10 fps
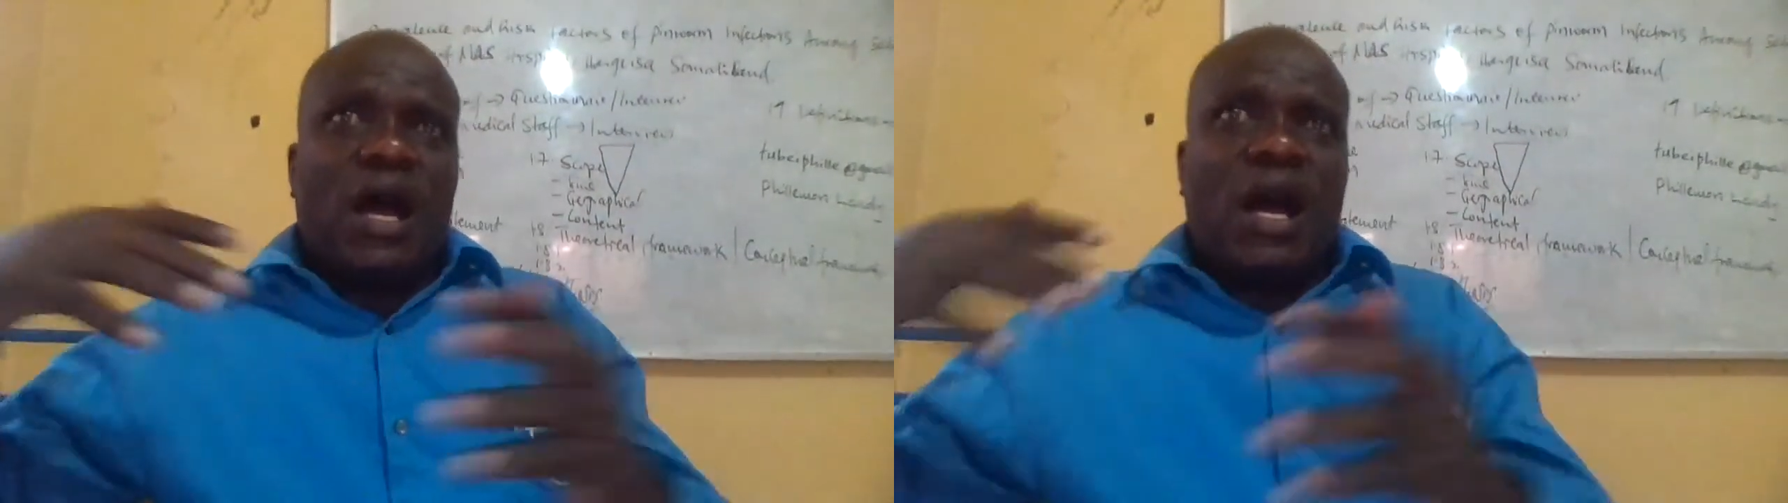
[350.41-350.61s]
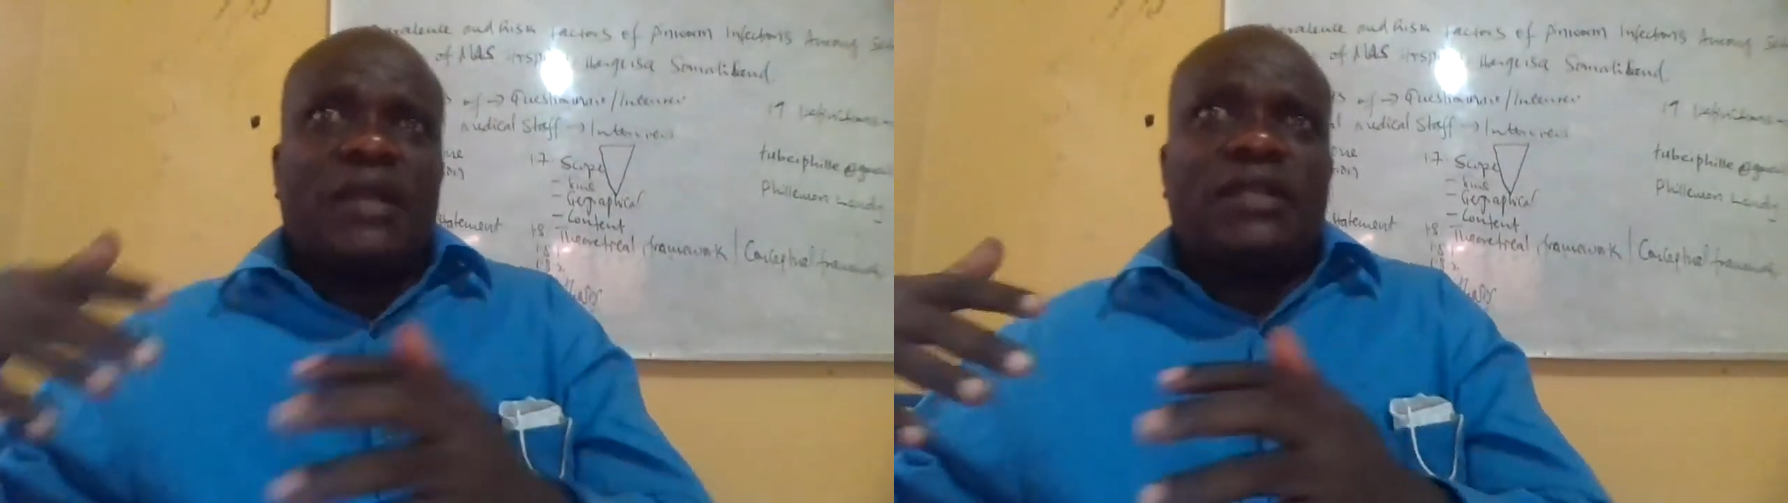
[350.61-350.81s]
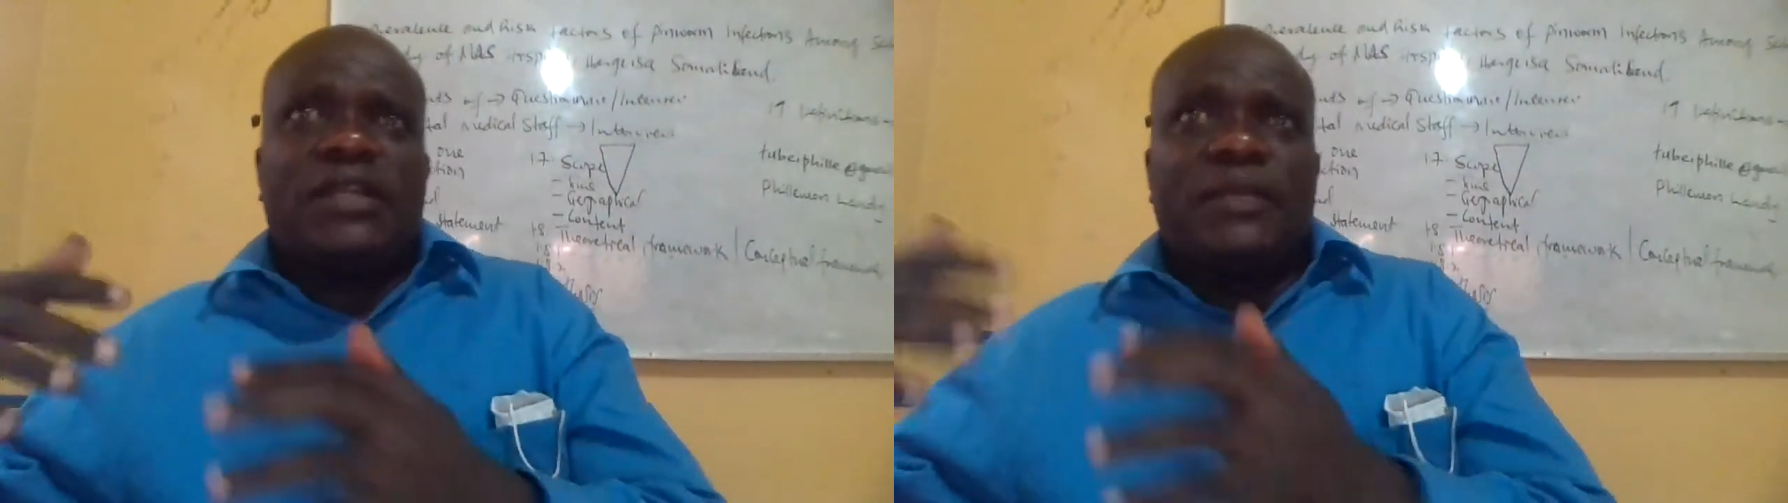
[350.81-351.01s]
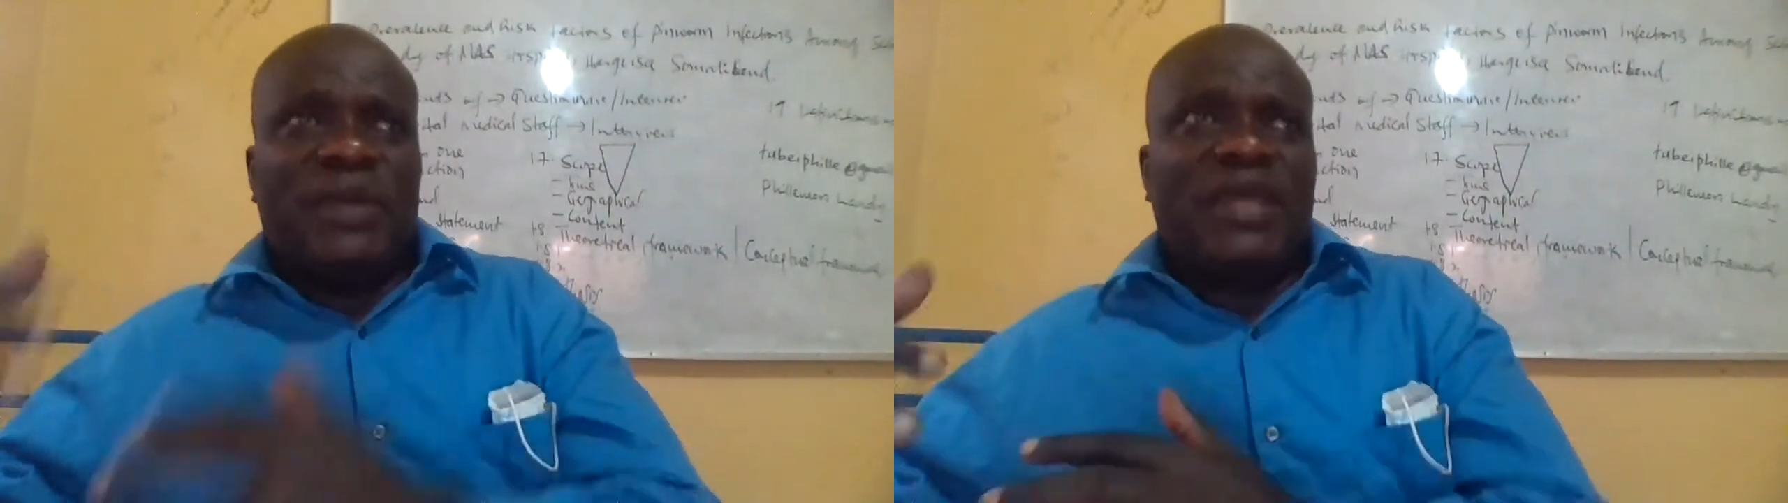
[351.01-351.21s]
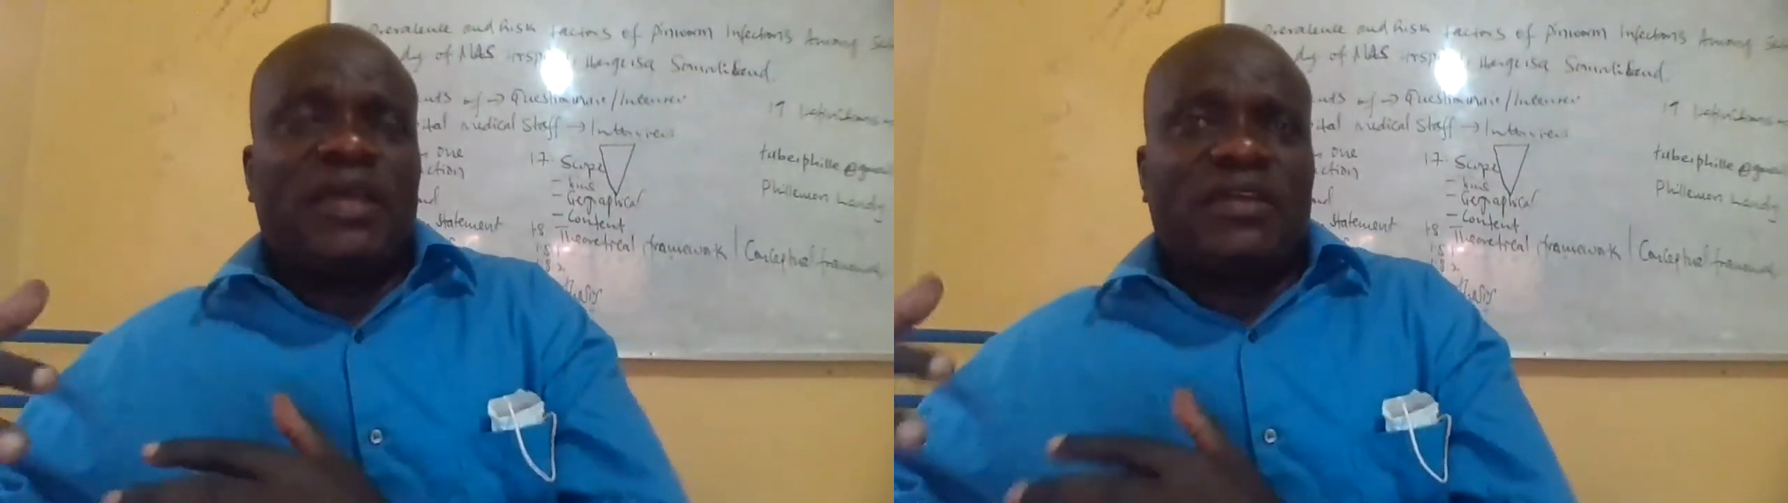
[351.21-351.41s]
and
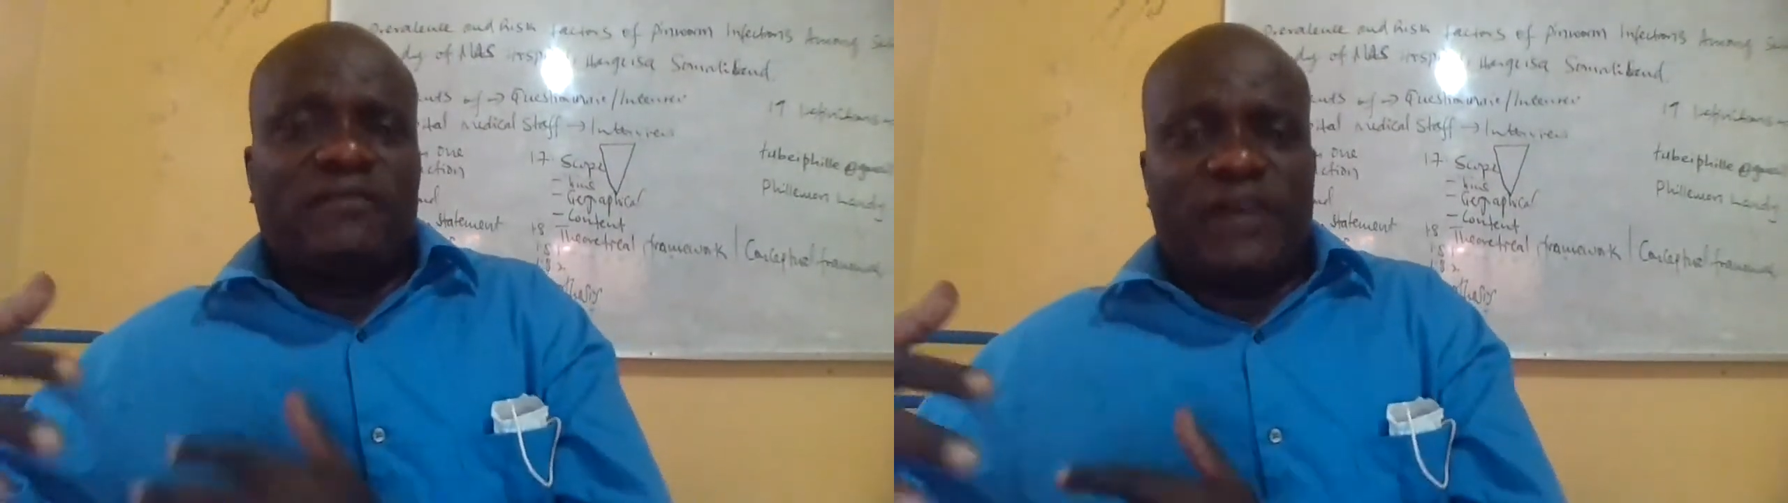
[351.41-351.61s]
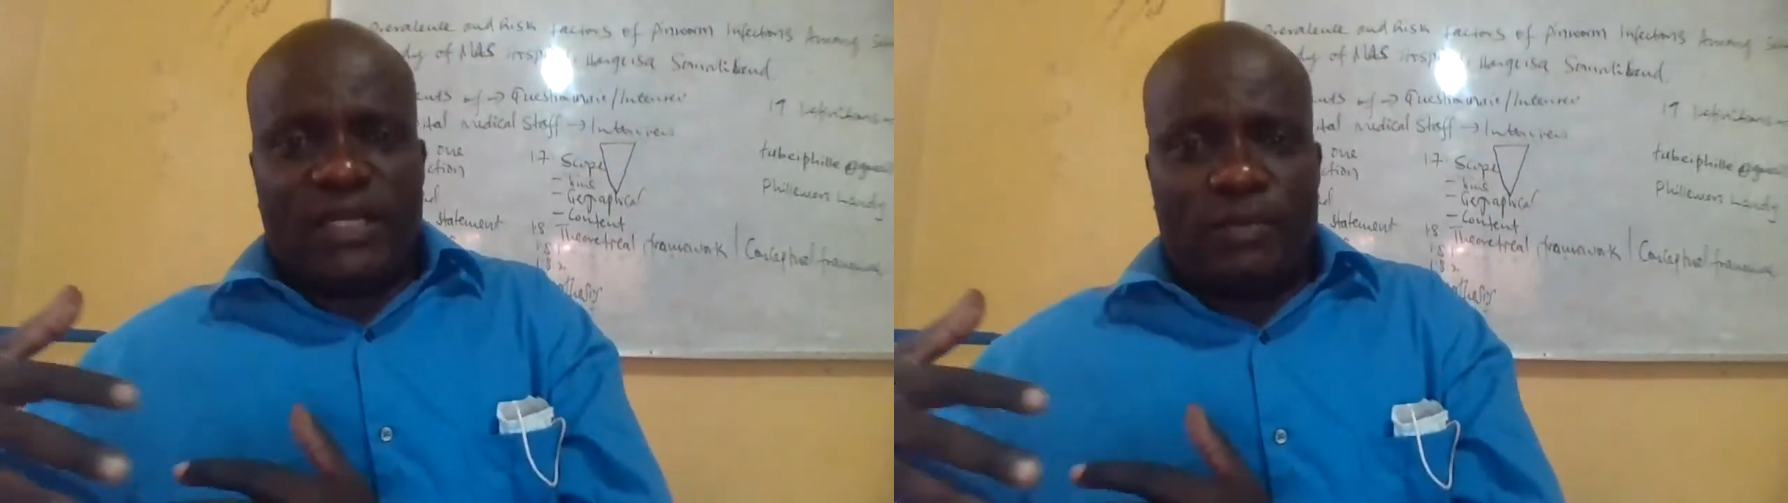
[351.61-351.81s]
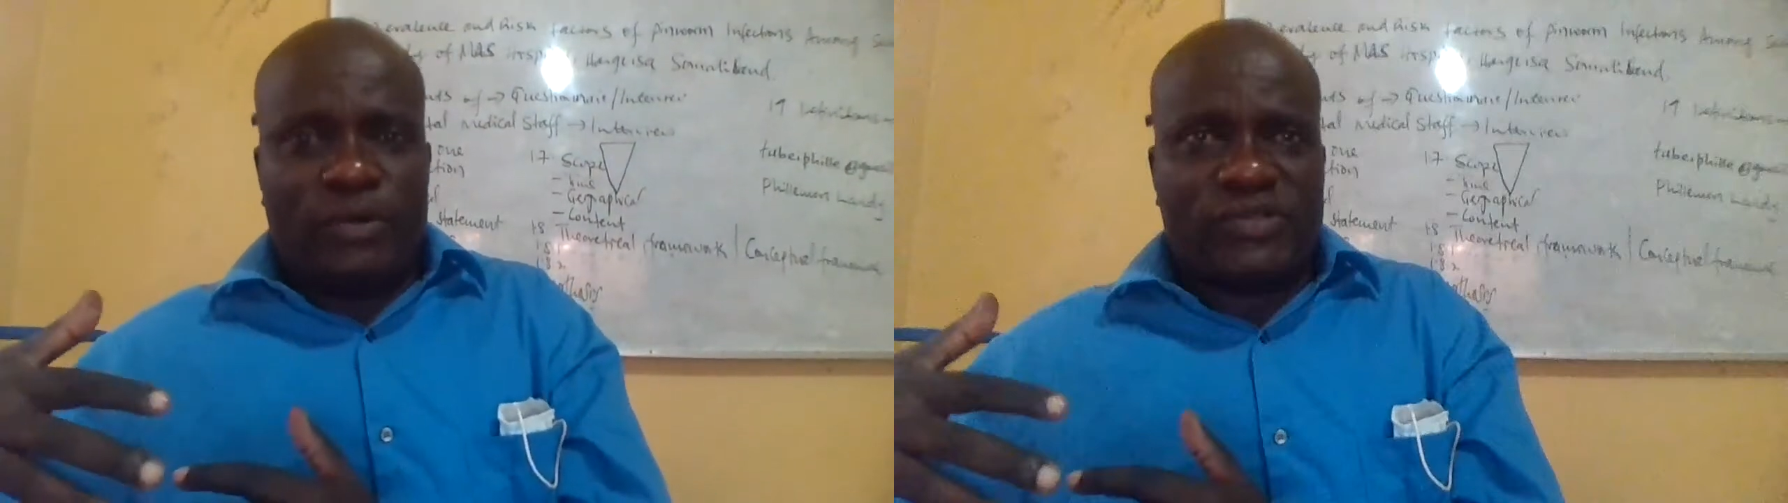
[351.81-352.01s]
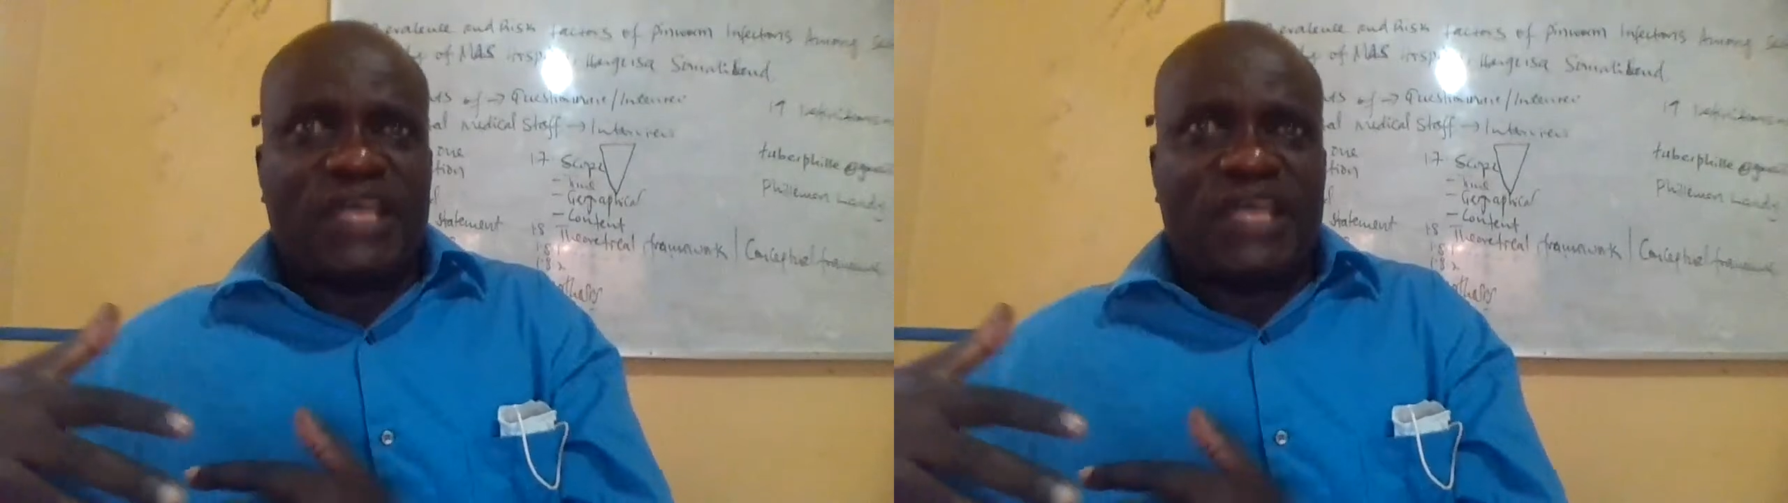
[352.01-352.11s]
dependent variables,